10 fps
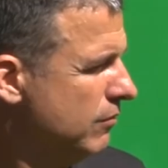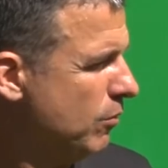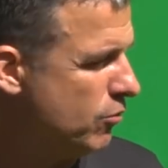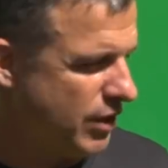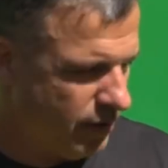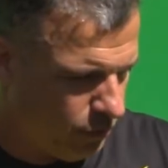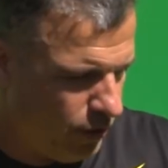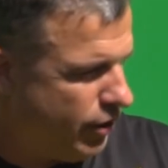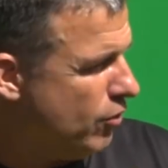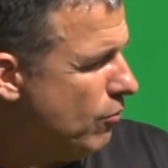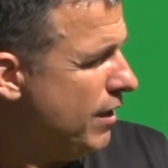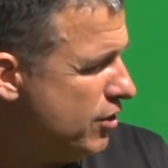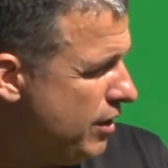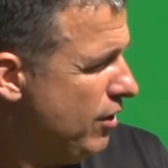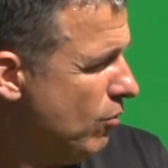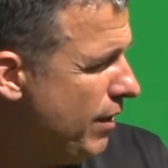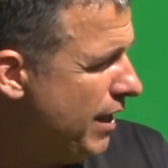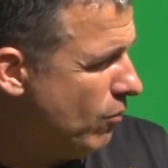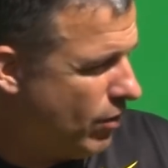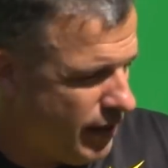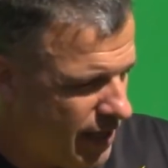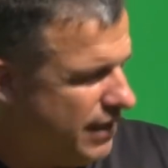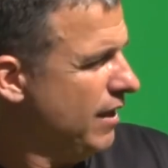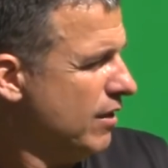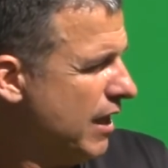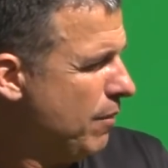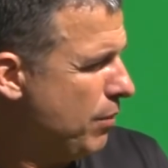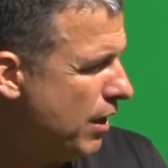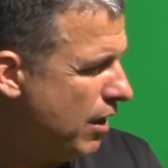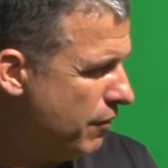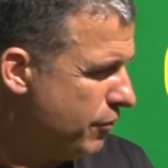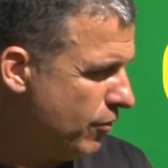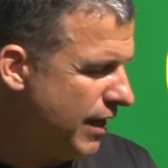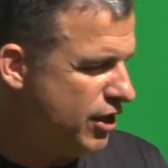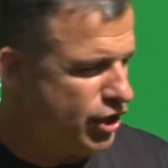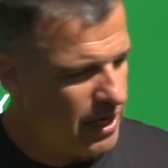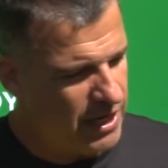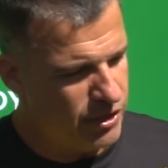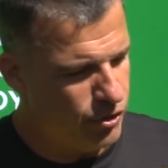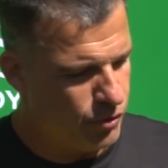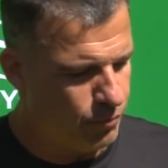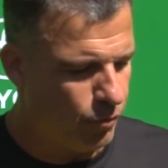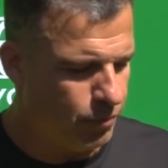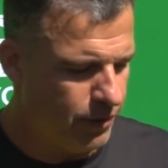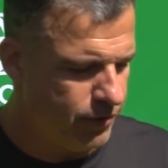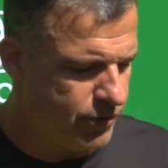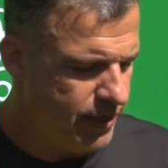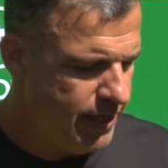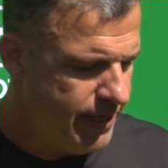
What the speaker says: almost like parting of the Red Sea, the way they run that and kind of pick off your edge guys and your support players.